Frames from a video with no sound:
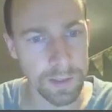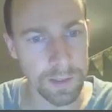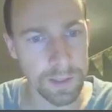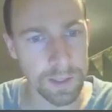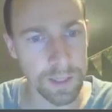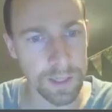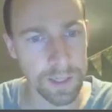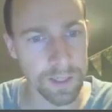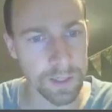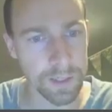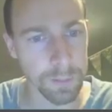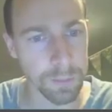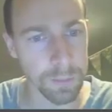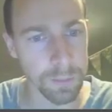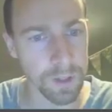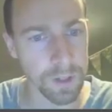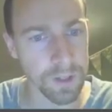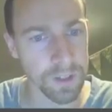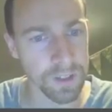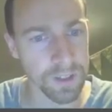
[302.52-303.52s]
let the
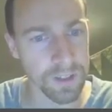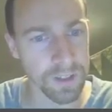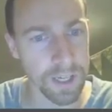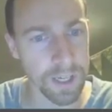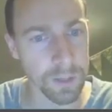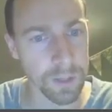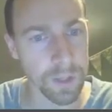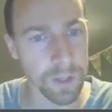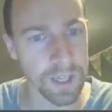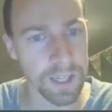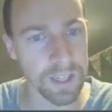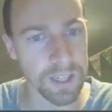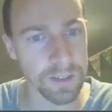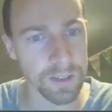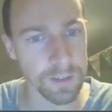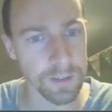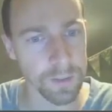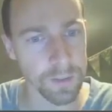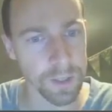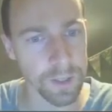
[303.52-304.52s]
computer decide where the
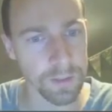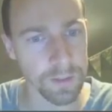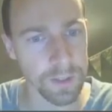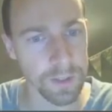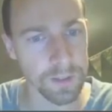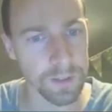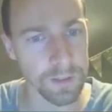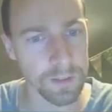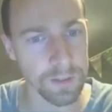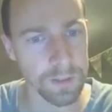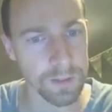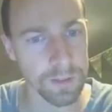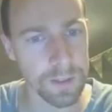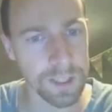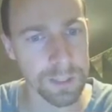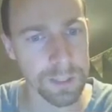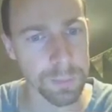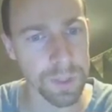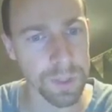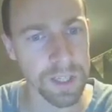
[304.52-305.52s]
edges of it is.
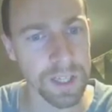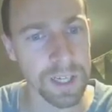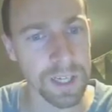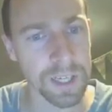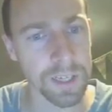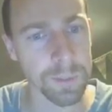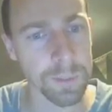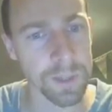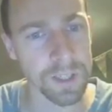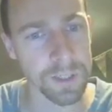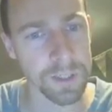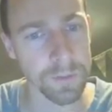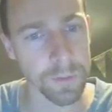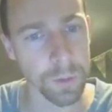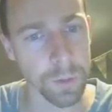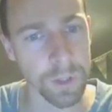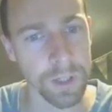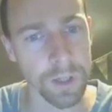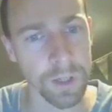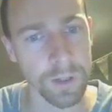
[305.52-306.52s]
It's pretty clear because I've
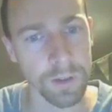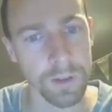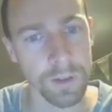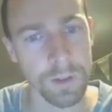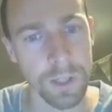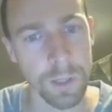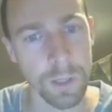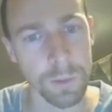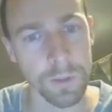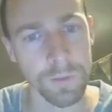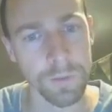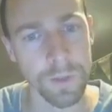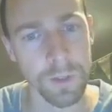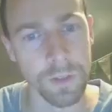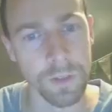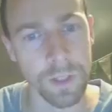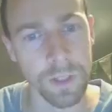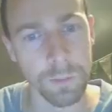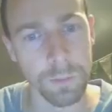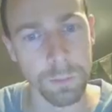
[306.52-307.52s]
already gone to the trouble of
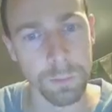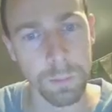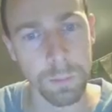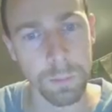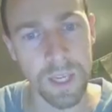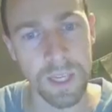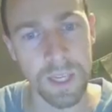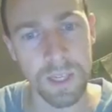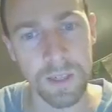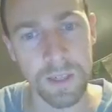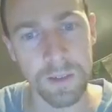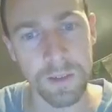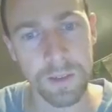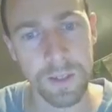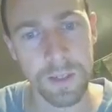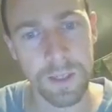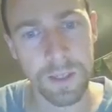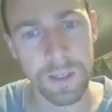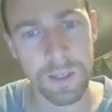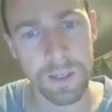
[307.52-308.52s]
using pen,
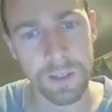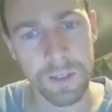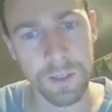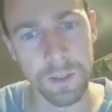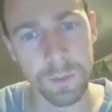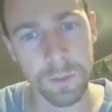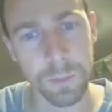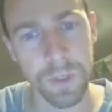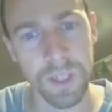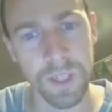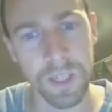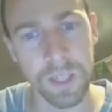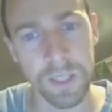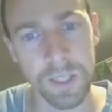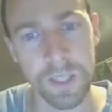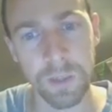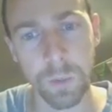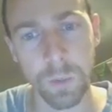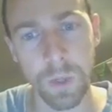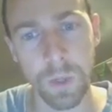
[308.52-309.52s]
so it's pretty
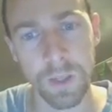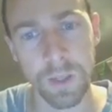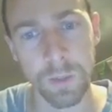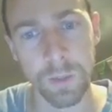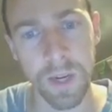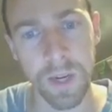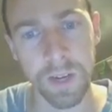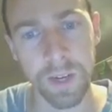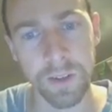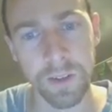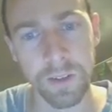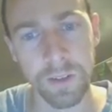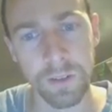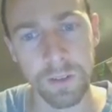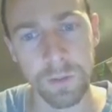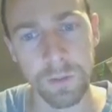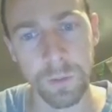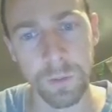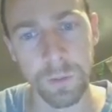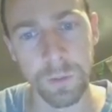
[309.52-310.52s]
clear what the background is
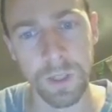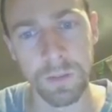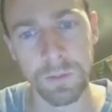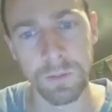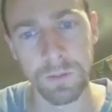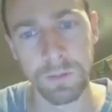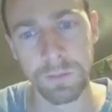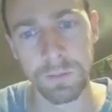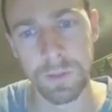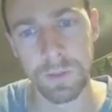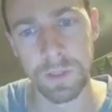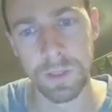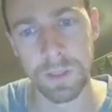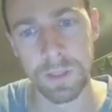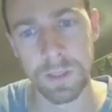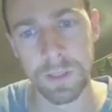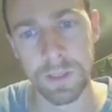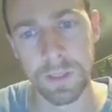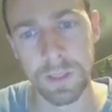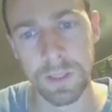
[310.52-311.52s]
and what
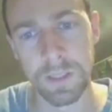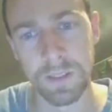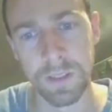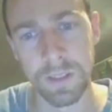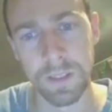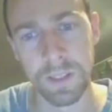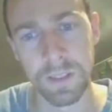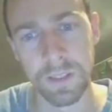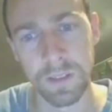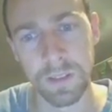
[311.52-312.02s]
isn't